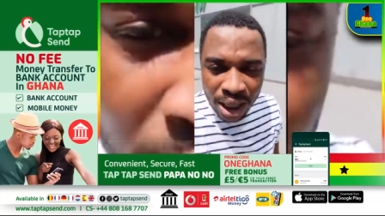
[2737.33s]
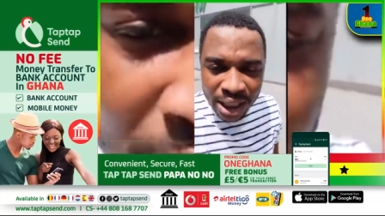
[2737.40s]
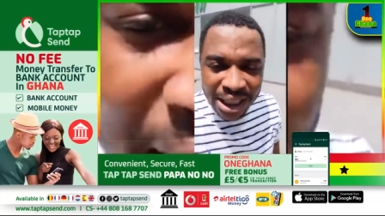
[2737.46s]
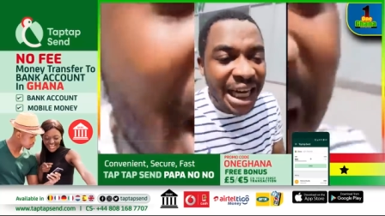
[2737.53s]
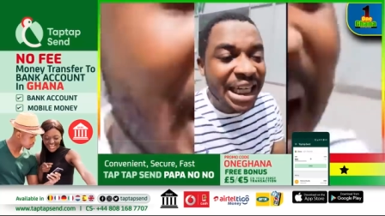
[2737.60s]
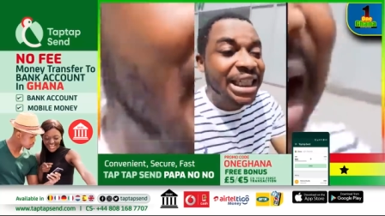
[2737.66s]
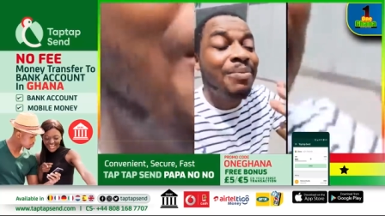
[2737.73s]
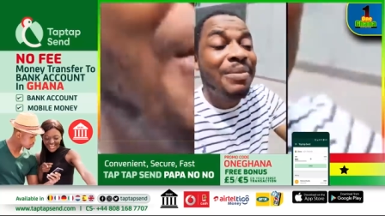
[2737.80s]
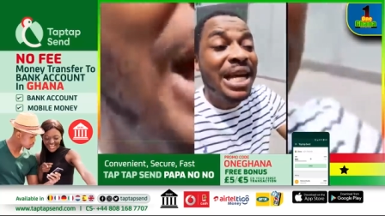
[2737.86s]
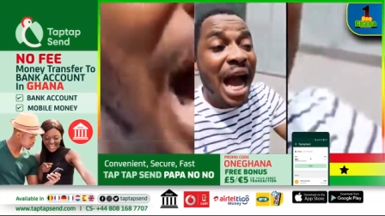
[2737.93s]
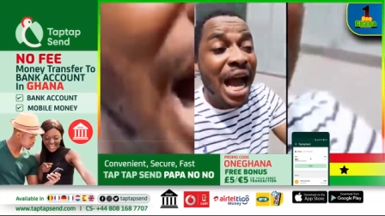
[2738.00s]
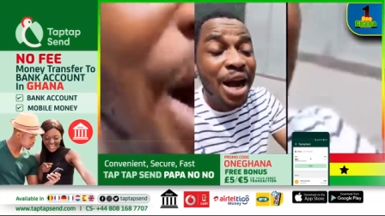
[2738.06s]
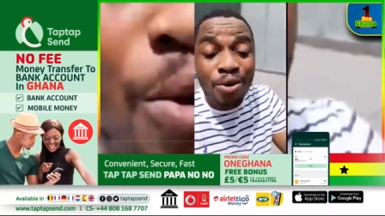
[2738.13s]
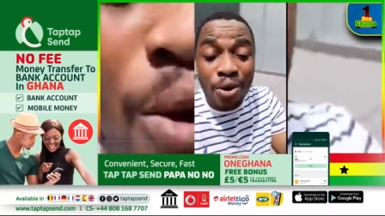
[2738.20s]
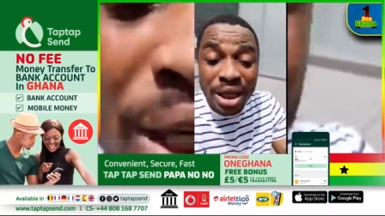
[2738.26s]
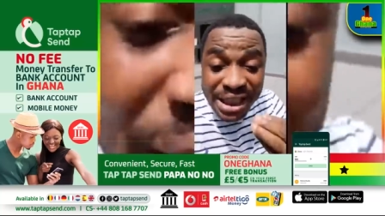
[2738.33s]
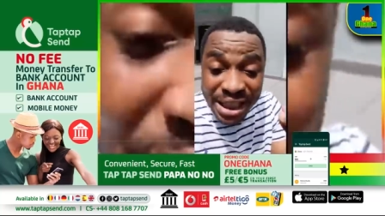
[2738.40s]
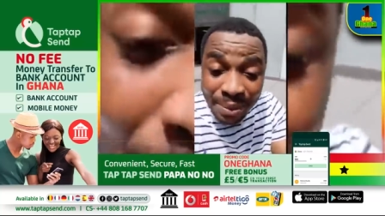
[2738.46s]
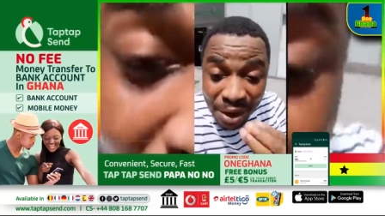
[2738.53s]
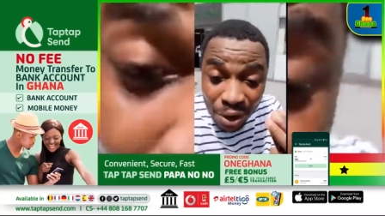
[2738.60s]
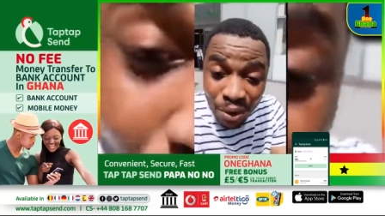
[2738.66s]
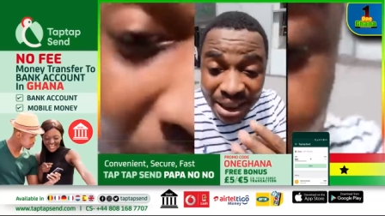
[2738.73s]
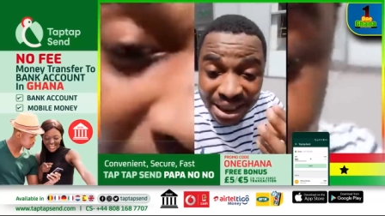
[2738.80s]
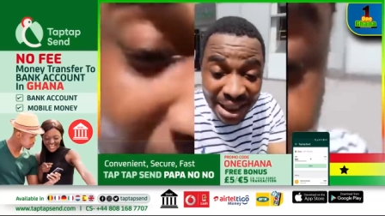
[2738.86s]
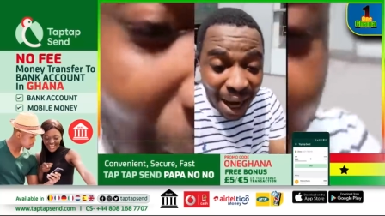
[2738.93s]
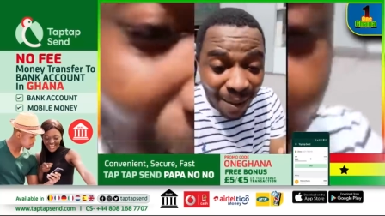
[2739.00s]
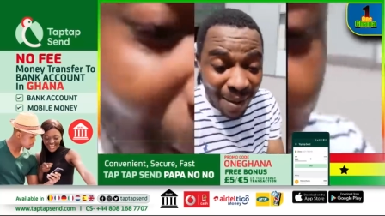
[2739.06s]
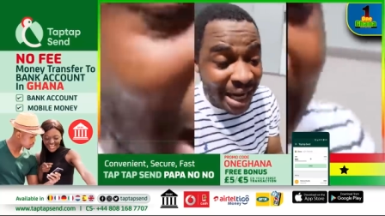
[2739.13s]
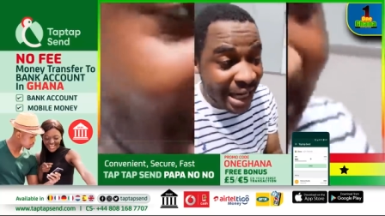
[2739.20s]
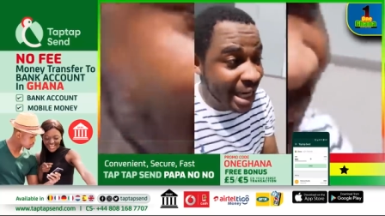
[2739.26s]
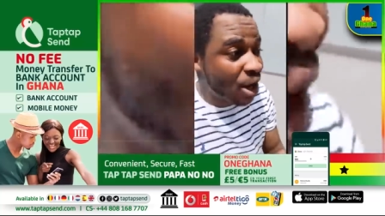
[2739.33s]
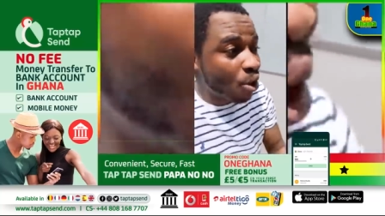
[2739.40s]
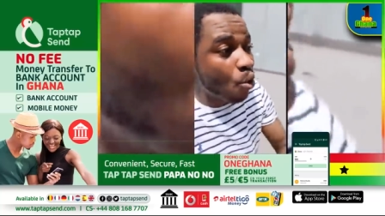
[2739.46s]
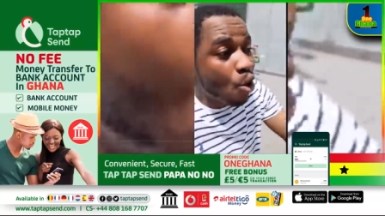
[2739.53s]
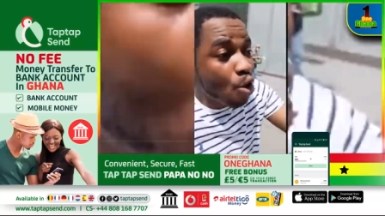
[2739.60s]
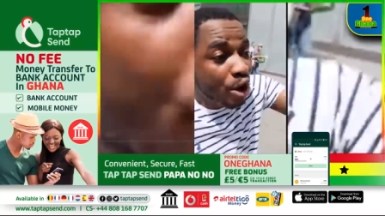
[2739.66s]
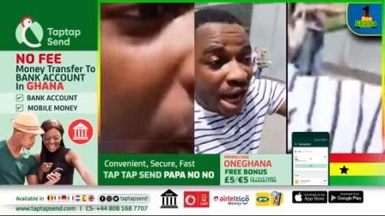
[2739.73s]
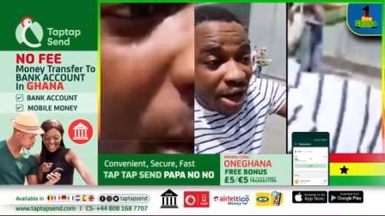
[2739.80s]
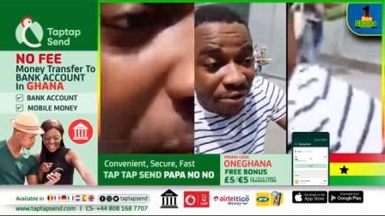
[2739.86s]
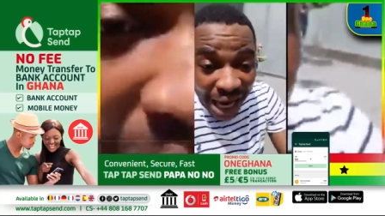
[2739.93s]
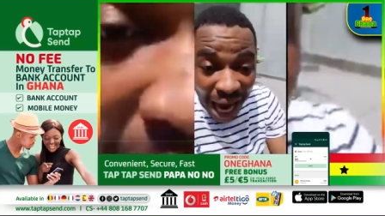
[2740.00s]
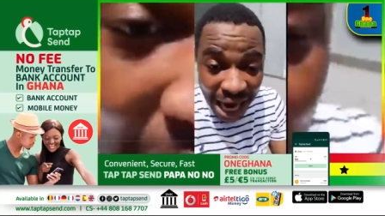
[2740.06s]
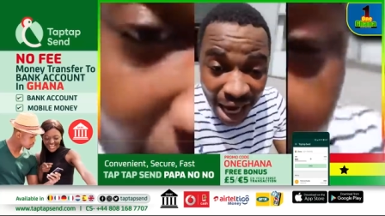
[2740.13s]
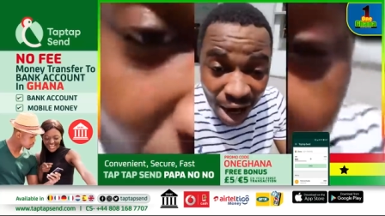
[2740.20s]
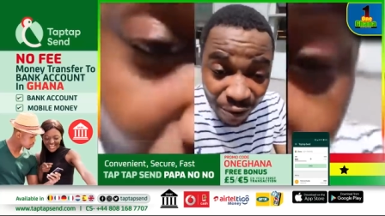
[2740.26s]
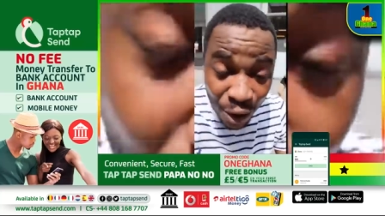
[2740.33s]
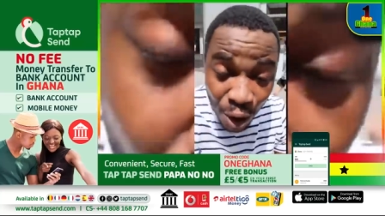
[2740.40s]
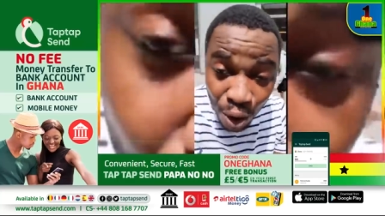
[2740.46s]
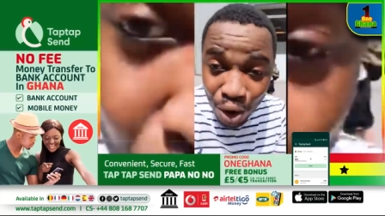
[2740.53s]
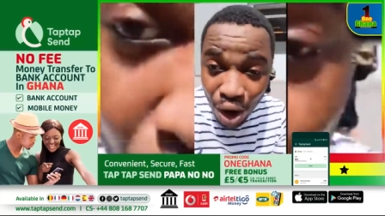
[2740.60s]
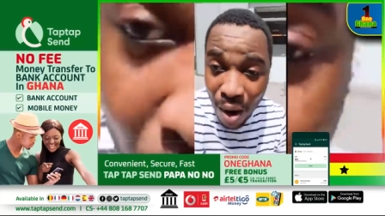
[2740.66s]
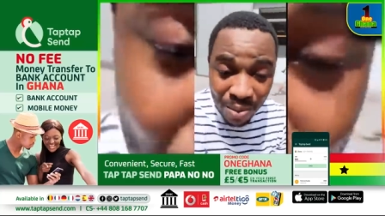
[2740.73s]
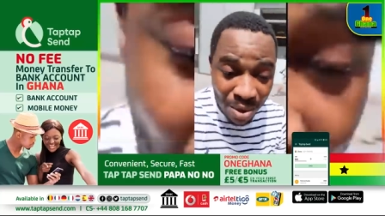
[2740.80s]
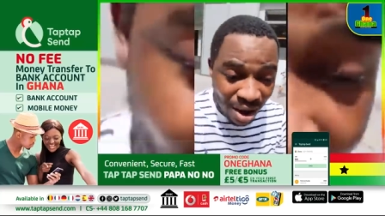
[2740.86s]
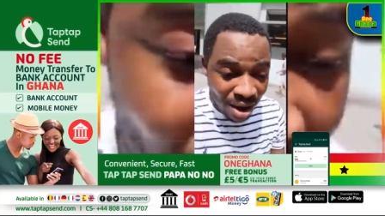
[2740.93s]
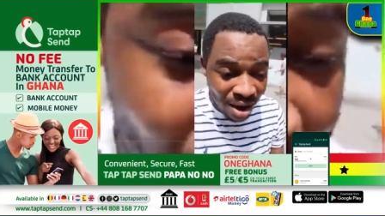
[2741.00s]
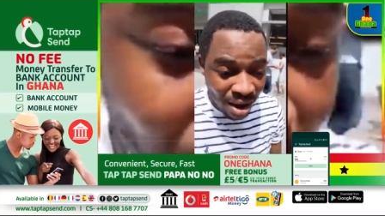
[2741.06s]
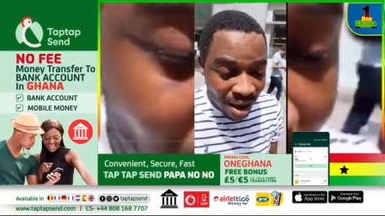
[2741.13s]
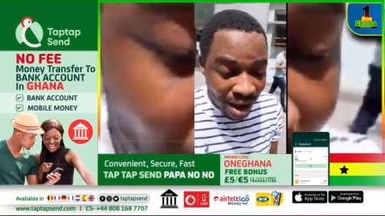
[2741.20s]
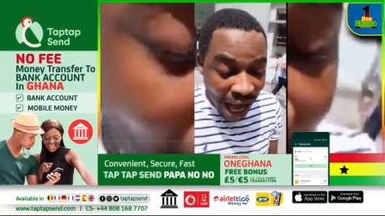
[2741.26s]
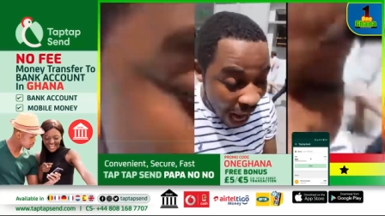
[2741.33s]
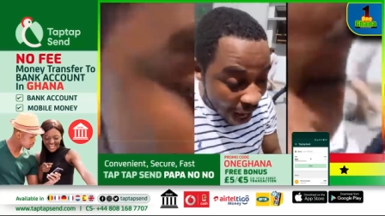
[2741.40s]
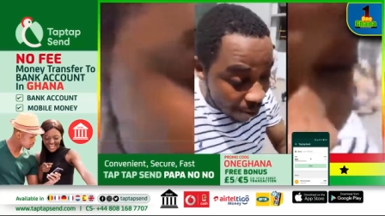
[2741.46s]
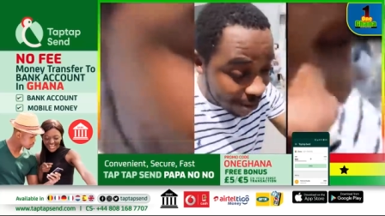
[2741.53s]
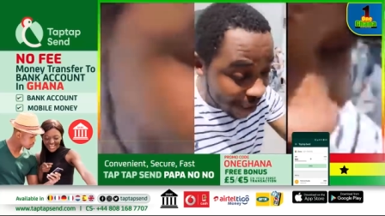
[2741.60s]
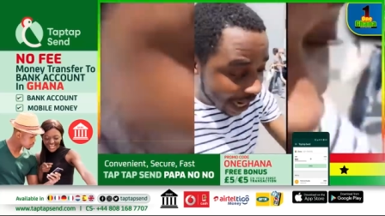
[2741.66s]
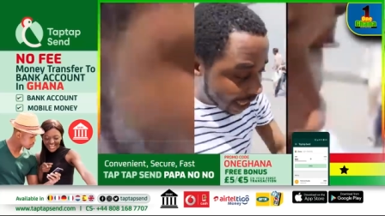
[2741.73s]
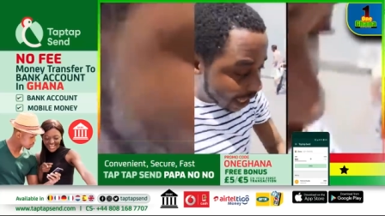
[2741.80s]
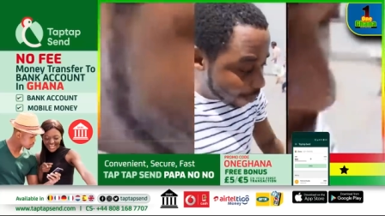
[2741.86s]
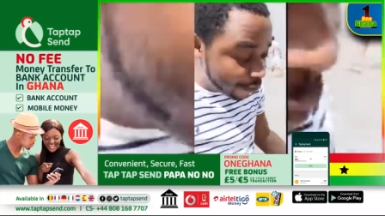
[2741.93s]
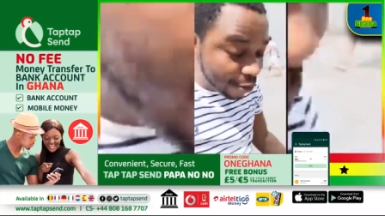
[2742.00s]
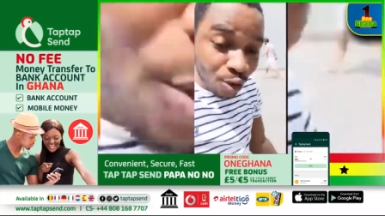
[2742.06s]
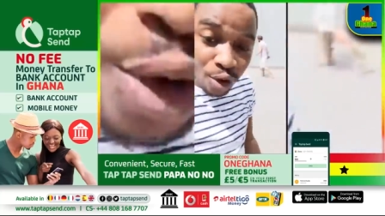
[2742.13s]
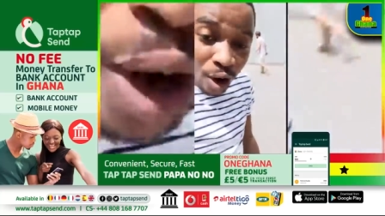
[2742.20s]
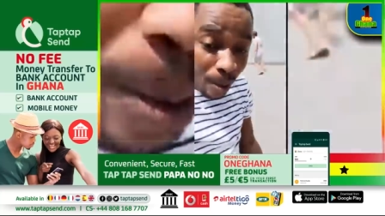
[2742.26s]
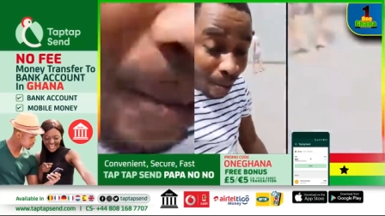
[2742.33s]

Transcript: Yeah, Jimmy, I am going Jimmy Kwesi Dabai. Who is Vianney Flukrom? And Vianney Flukrom.